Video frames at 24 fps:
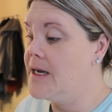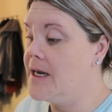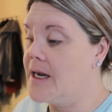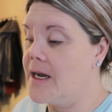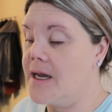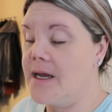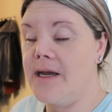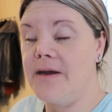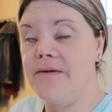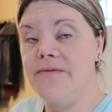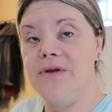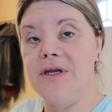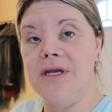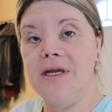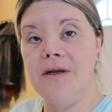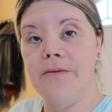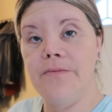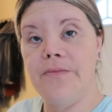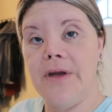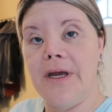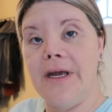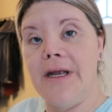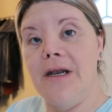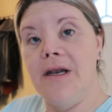I have to get
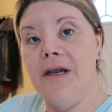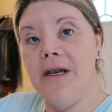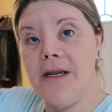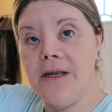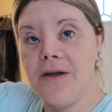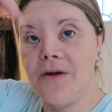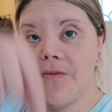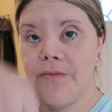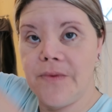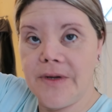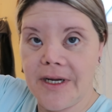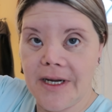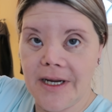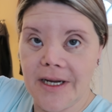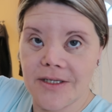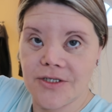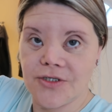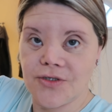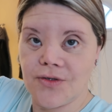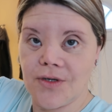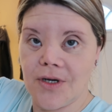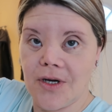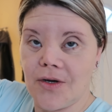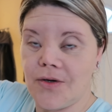up a little bit
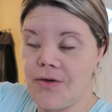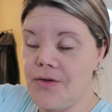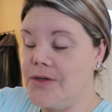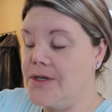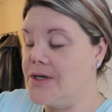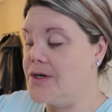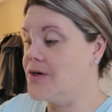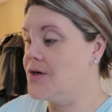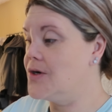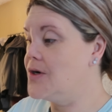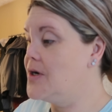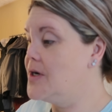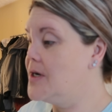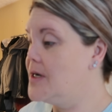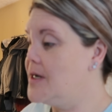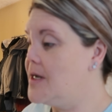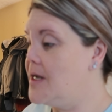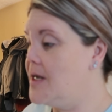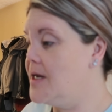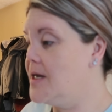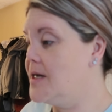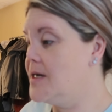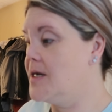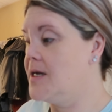extra earlier,
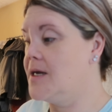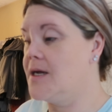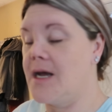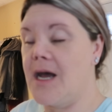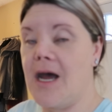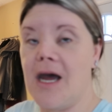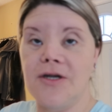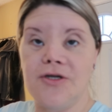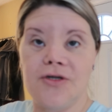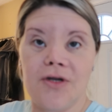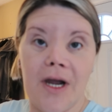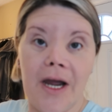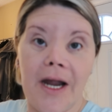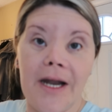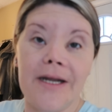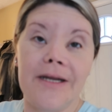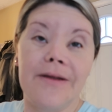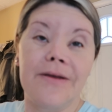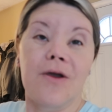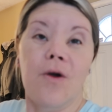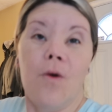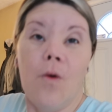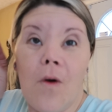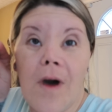and I try
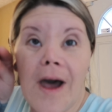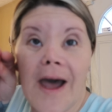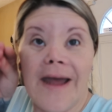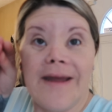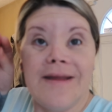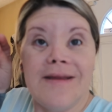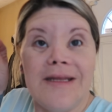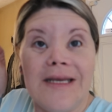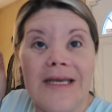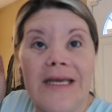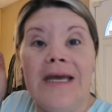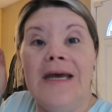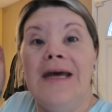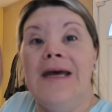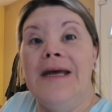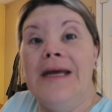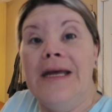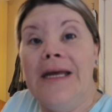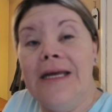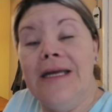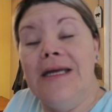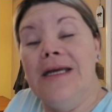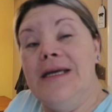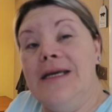to quietly,
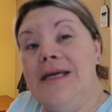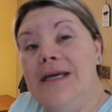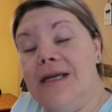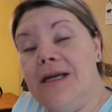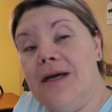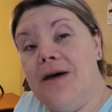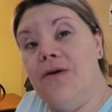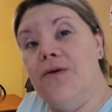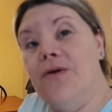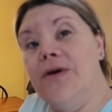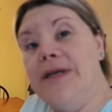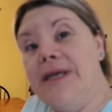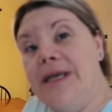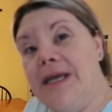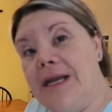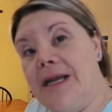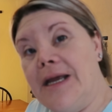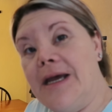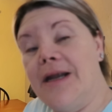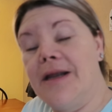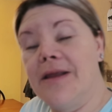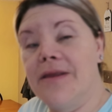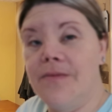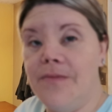you know, get
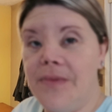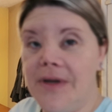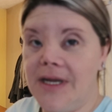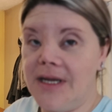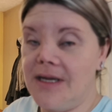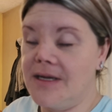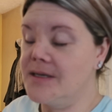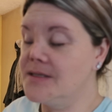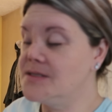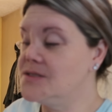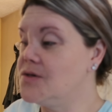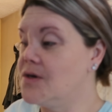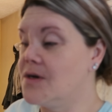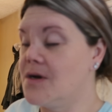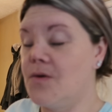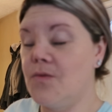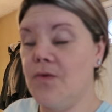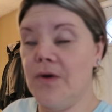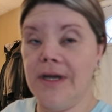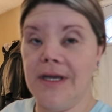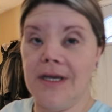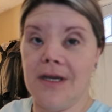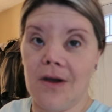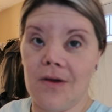out of the bed so I don't
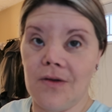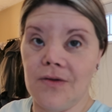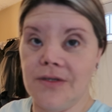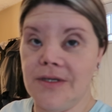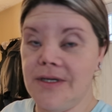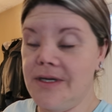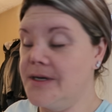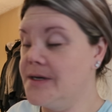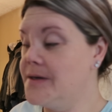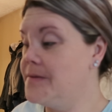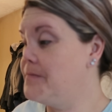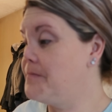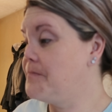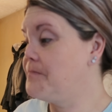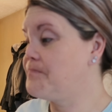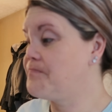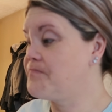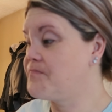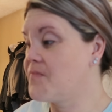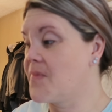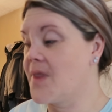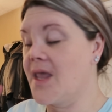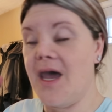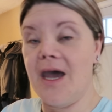wake Colton up.
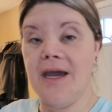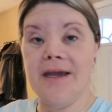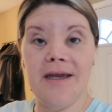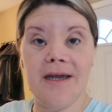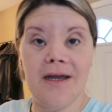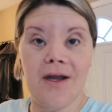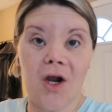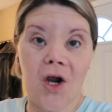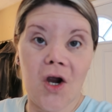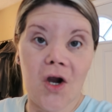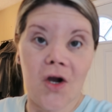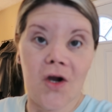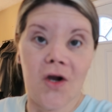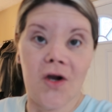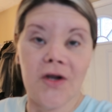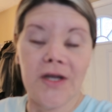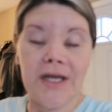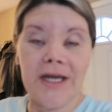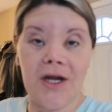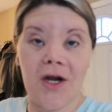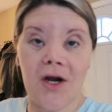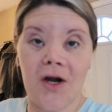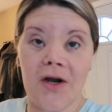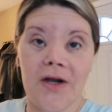I get her,
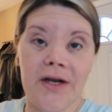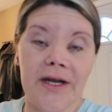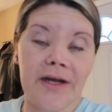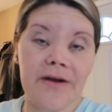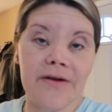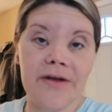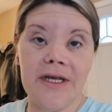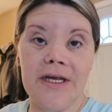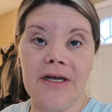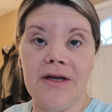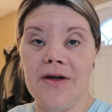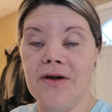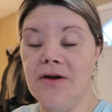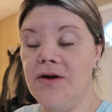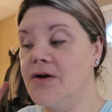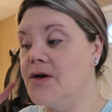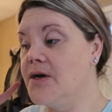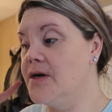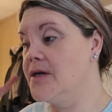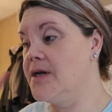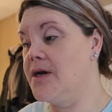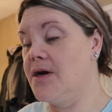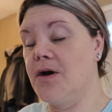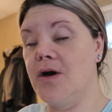get her down
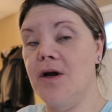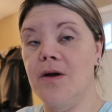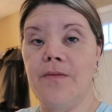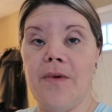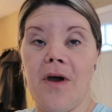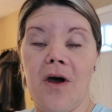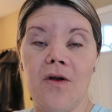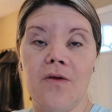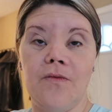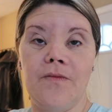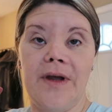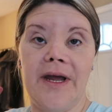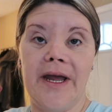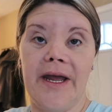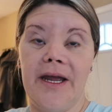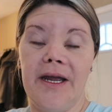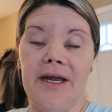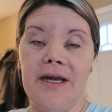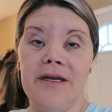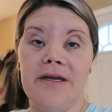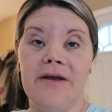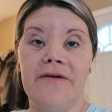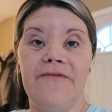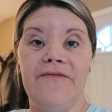here, get her bottle
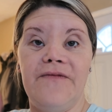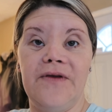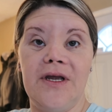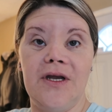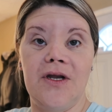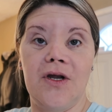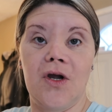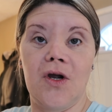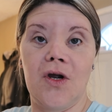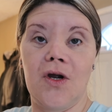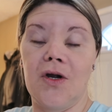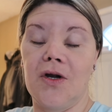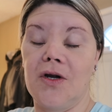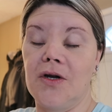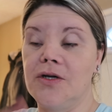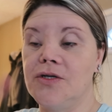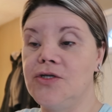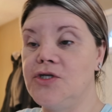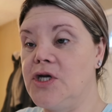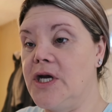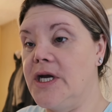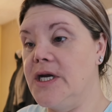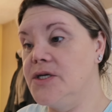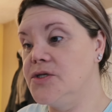made, feed her,
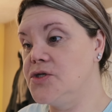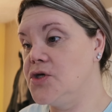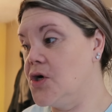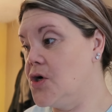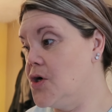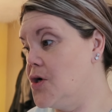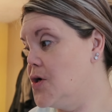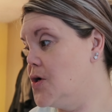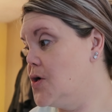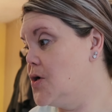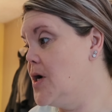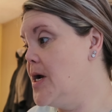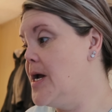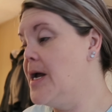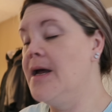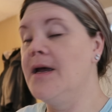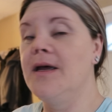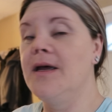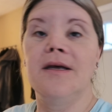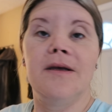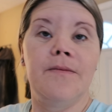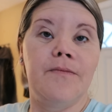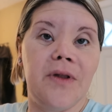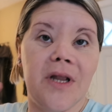change her,
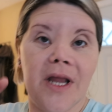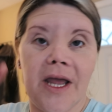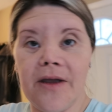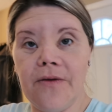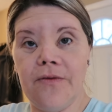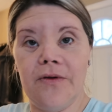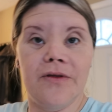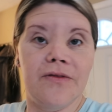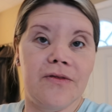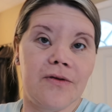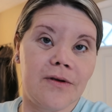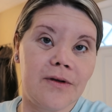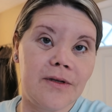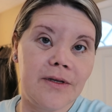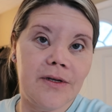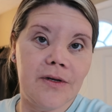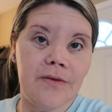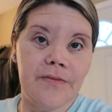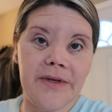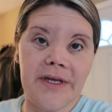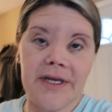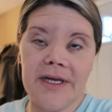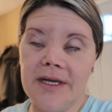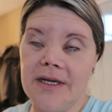play with her a
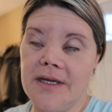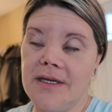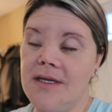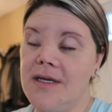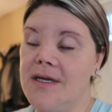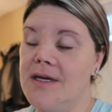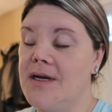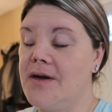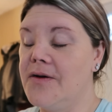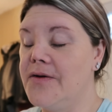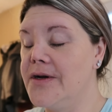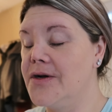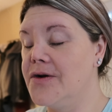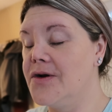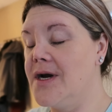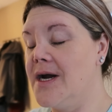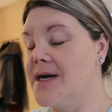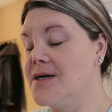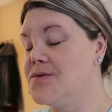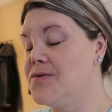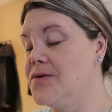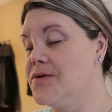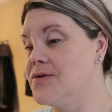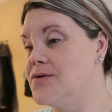little bit, you know,
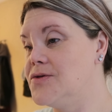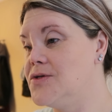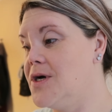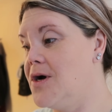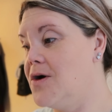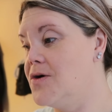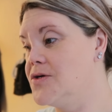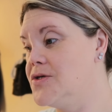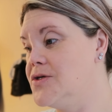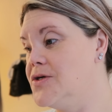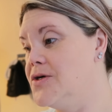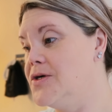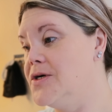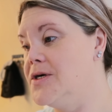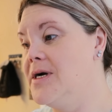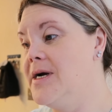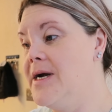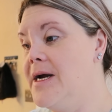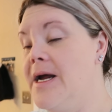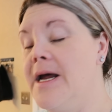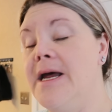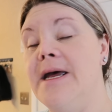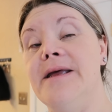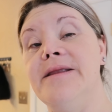interact with her, talk to her.
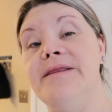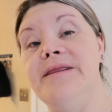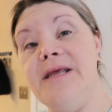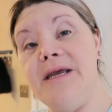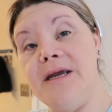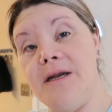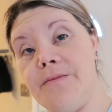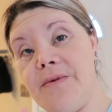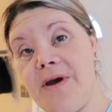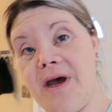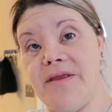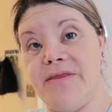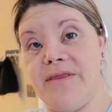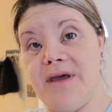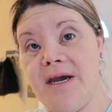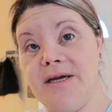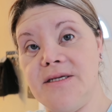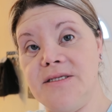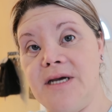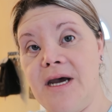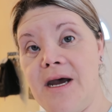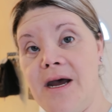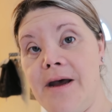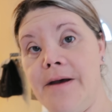Then about
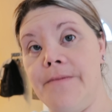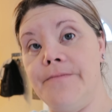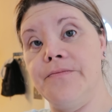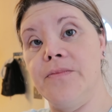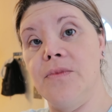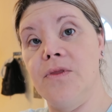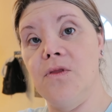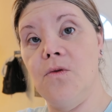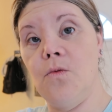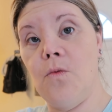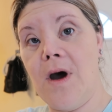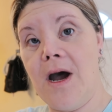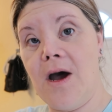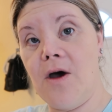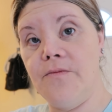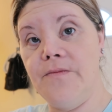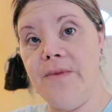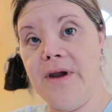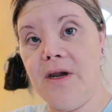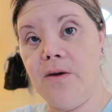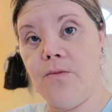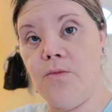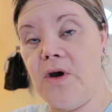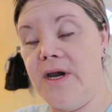that time, the wild
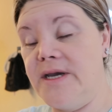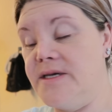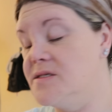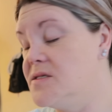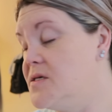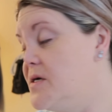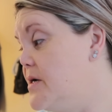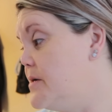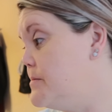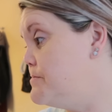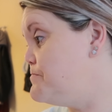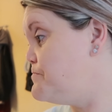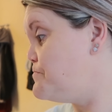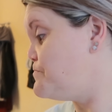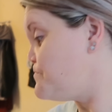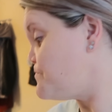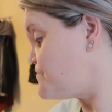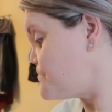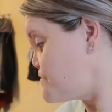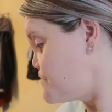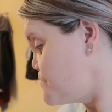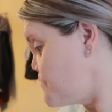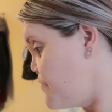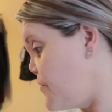man wakes up.
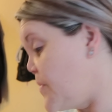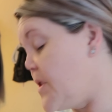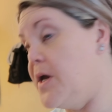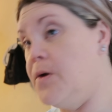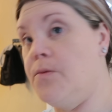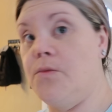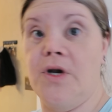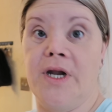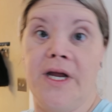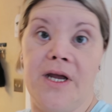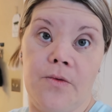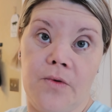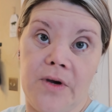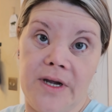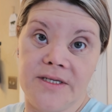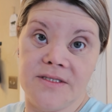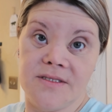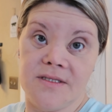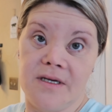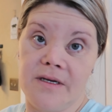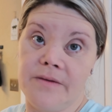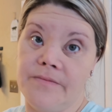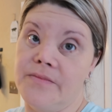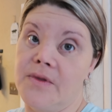And when he
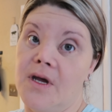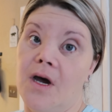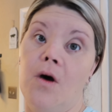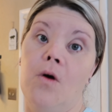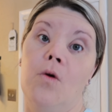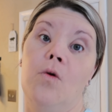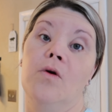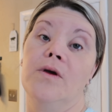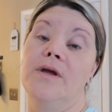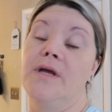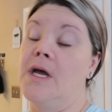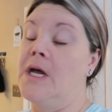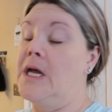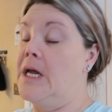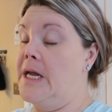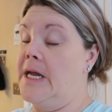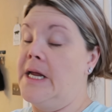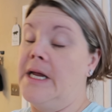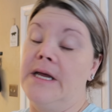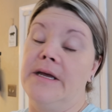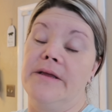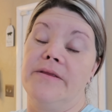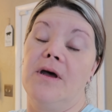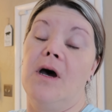wakes up, the whole
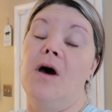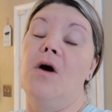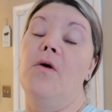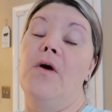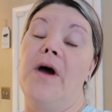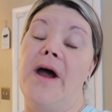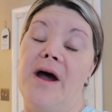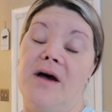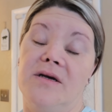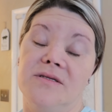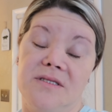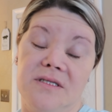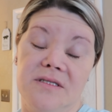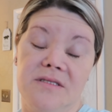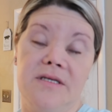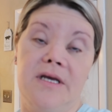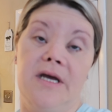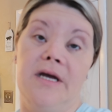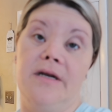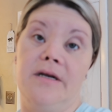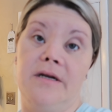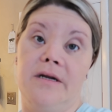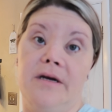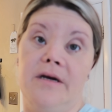the whole house is
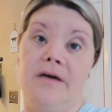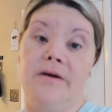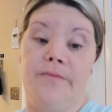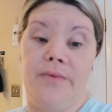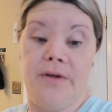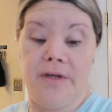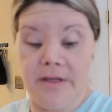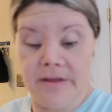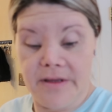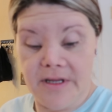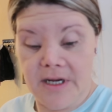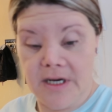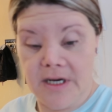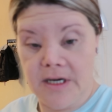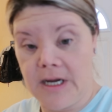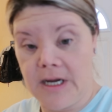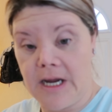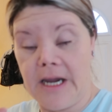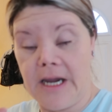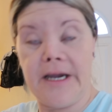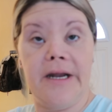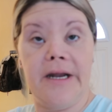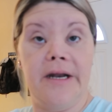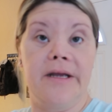getting up. Then
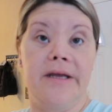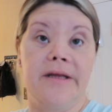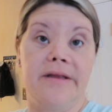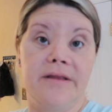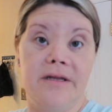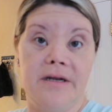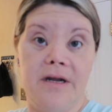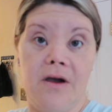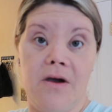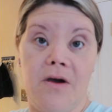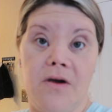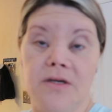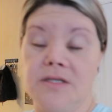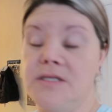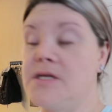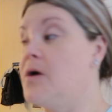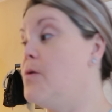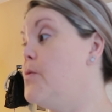I gotta get the dogs.